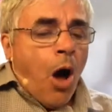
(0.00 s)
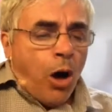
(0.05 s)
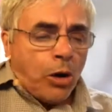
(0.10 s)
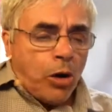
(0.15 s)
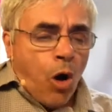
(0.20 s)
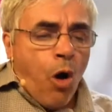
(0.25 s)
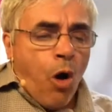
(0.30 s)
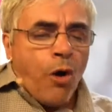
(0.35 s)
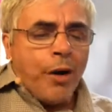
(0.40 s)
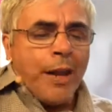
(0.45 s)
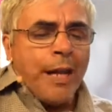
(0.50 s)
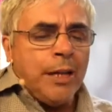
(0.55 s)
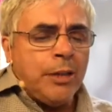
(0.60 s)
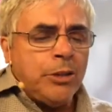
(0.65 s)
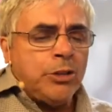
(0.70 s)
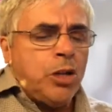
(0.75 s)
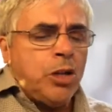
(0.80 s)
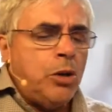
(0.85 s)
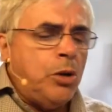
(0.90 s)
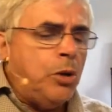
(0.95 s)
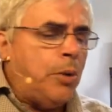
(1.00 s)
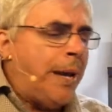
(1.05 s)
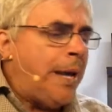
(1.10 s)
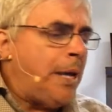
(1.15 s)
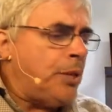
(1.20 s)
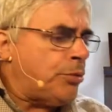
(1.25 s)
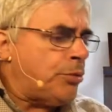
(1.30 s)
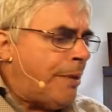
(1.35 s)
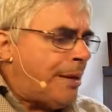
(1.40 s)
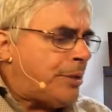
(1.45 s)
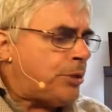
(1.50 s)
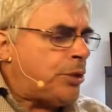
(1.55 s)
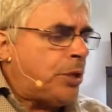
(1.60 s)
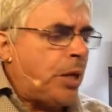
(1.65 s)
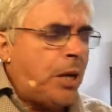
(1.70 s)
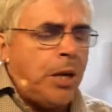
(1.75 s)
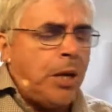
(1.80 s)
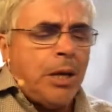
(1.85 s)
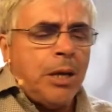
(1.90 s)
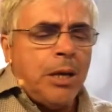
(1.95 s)
according to His
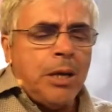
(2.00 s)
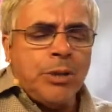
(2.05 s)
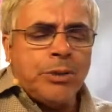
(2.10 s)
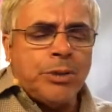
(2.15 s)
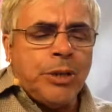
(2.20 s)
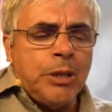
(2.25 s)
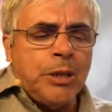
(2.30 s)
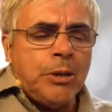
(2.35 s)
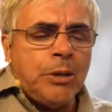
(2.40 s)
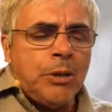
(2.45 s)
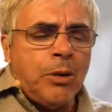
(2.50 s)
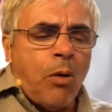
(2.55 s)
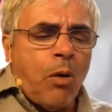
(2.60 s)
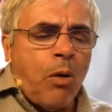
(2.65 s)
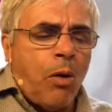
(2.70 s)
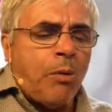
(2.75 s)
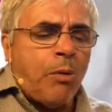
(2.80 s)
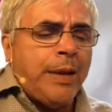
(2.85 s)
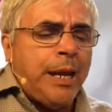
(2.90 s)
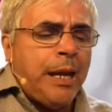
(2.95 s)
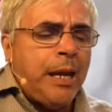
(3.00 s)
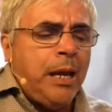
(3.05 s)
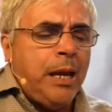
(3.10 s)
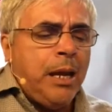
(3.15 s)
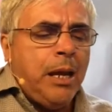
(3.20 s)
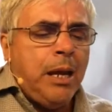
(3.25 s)
riches in glory.